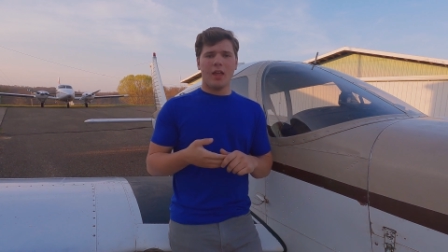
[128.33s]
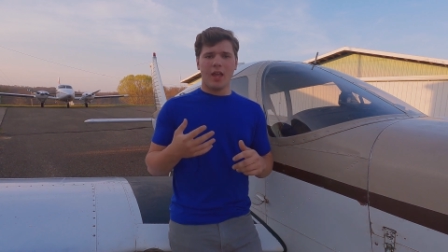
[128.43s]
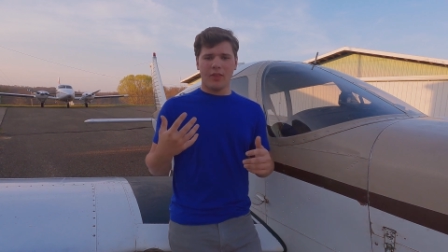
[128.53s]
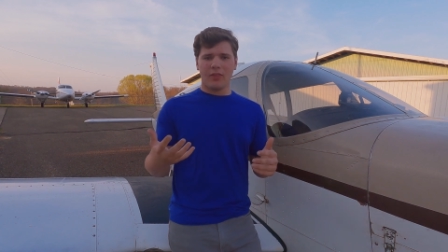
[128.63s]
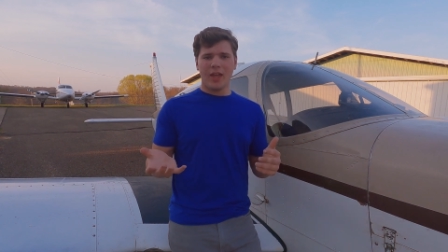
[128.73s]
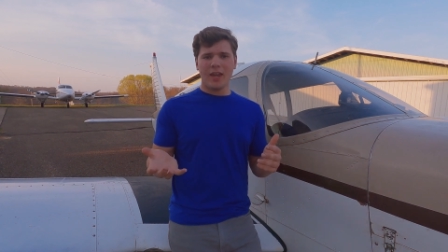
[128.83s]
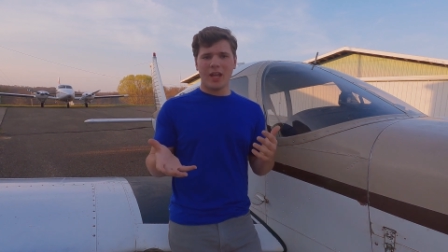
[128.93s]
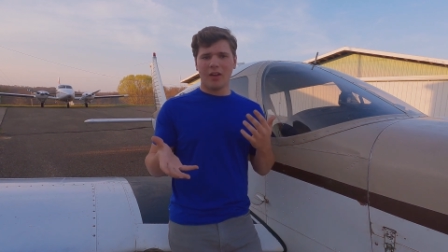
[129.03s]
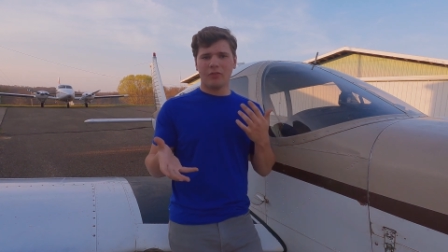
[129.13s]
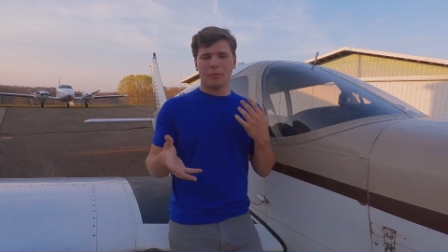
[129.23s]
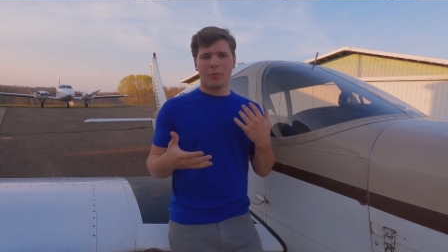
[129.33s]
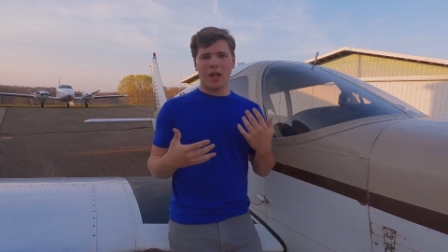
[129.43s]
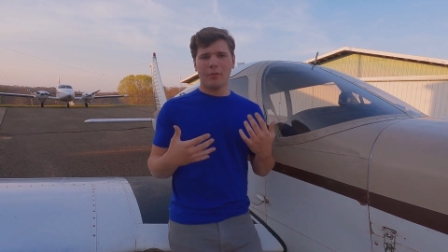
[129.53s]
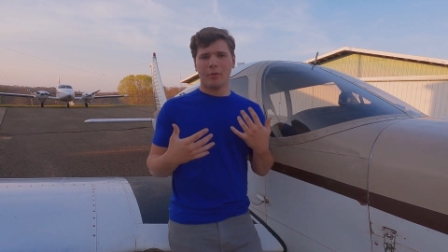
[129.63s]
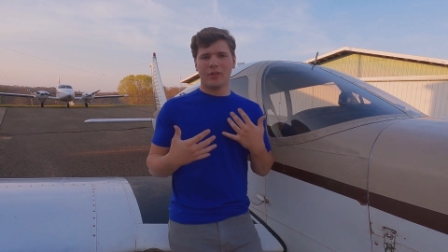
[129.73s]
And then after
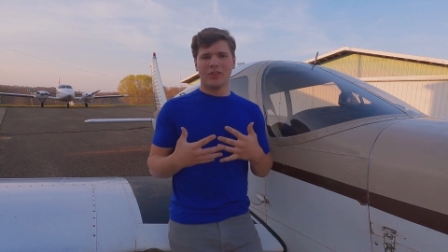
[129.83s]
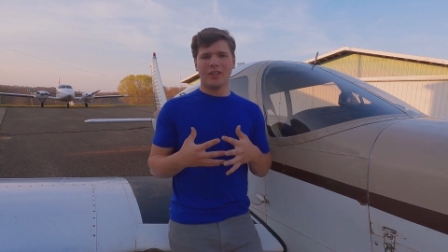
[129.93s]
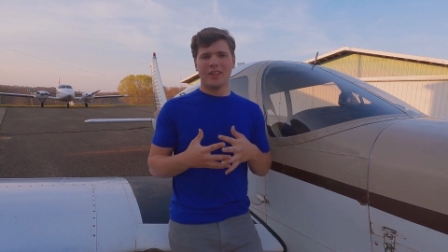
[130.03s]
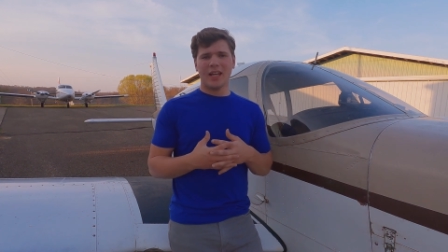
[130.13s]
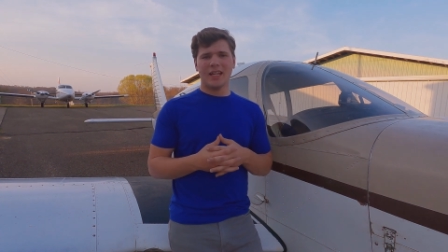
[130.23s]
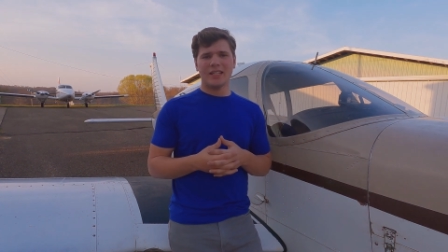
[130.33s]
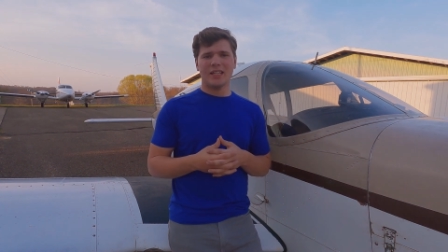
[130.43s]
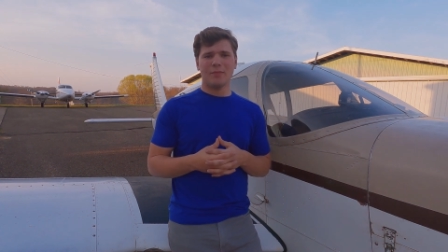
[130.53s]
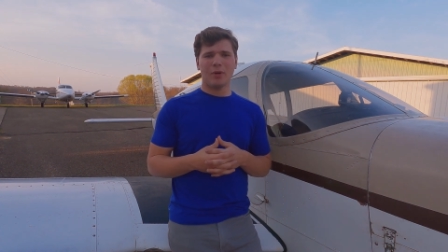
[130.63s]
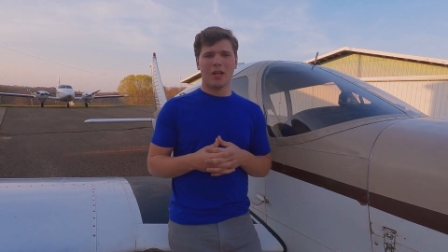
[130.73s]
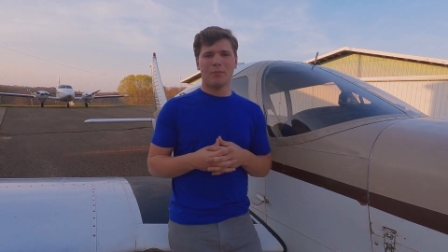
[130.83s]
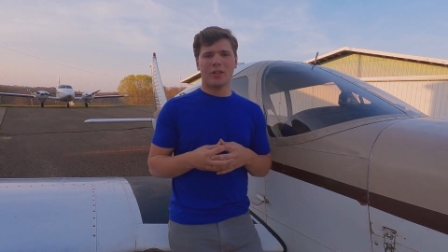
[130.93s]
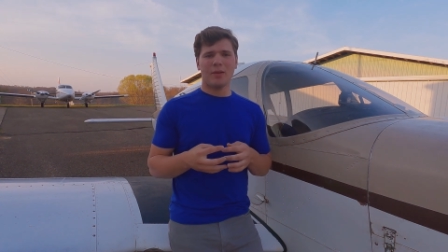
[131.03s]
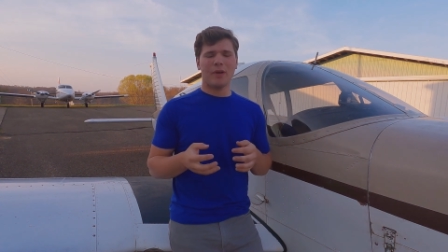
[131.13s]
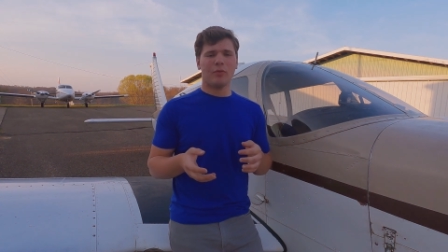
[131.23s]
Piper rescinded that AD, Piper
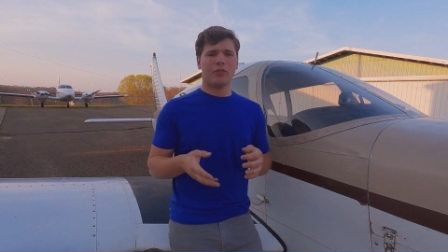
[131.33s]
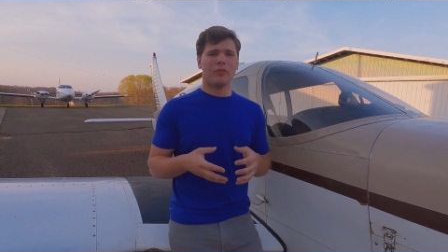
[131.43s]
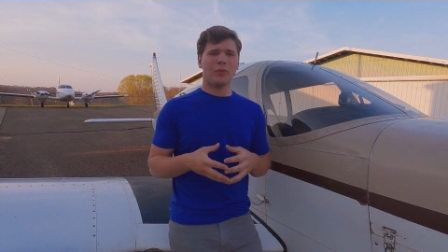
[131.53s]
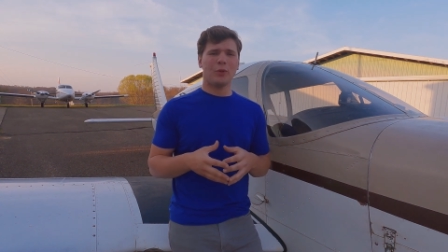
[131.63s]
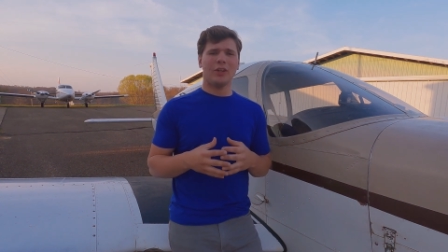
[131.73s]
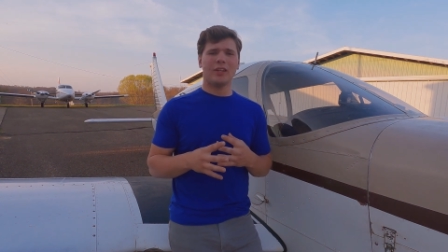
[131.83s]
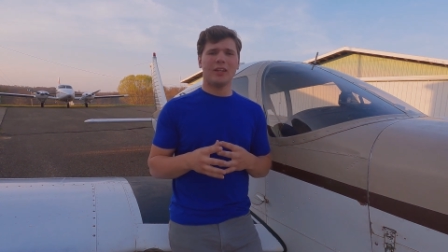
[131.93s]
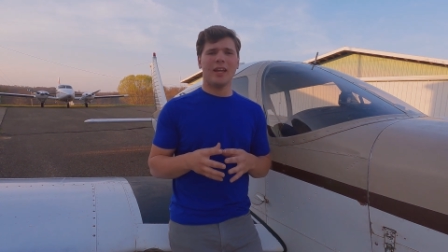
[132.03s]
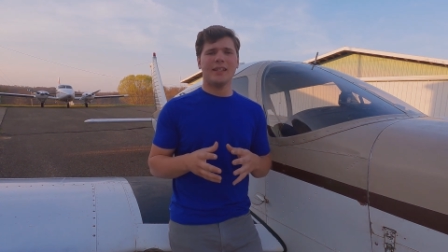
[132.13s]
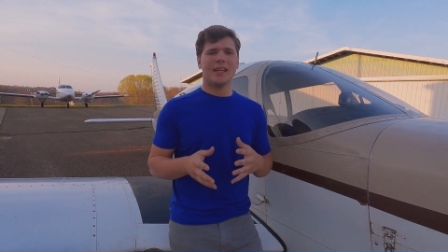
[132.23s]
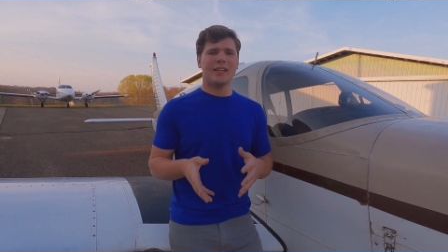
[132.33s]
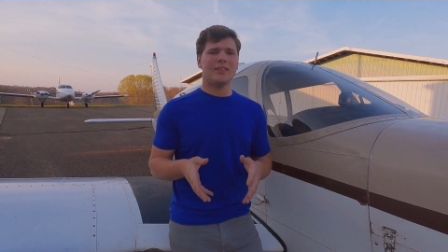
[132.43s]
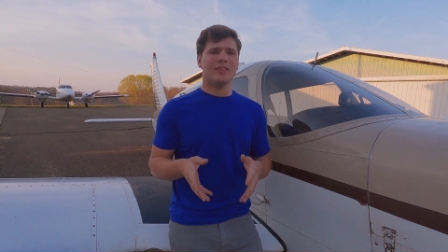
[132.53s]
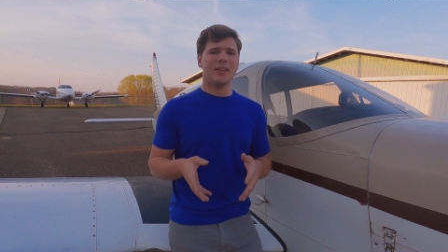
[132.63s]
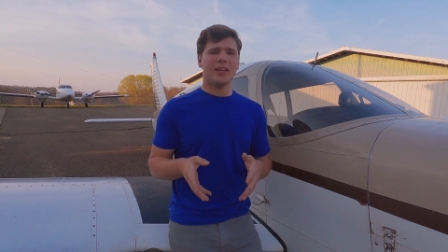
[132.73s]
came out with Service Bulletin
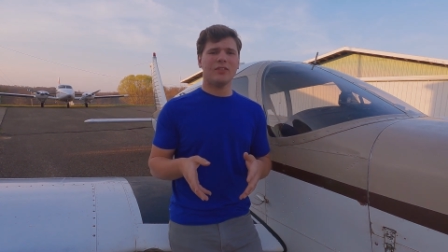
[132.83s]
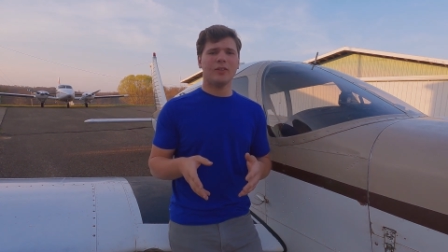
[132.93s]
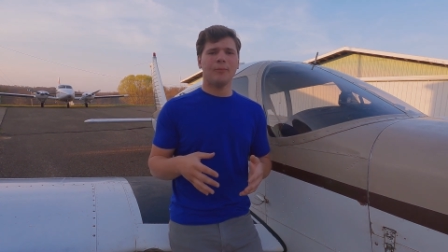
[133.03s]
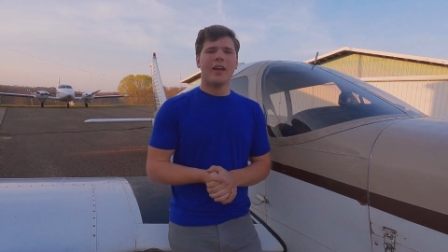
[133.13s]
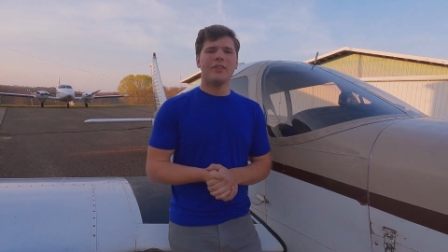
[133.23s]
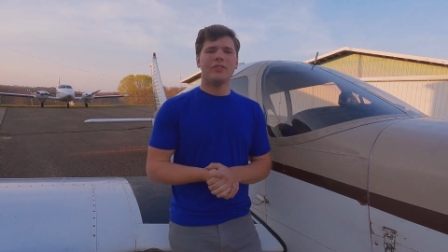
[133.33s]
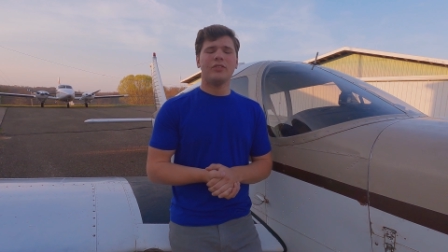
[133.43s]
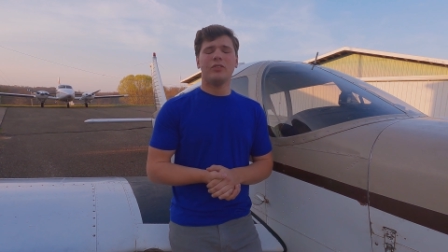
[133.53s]
886, and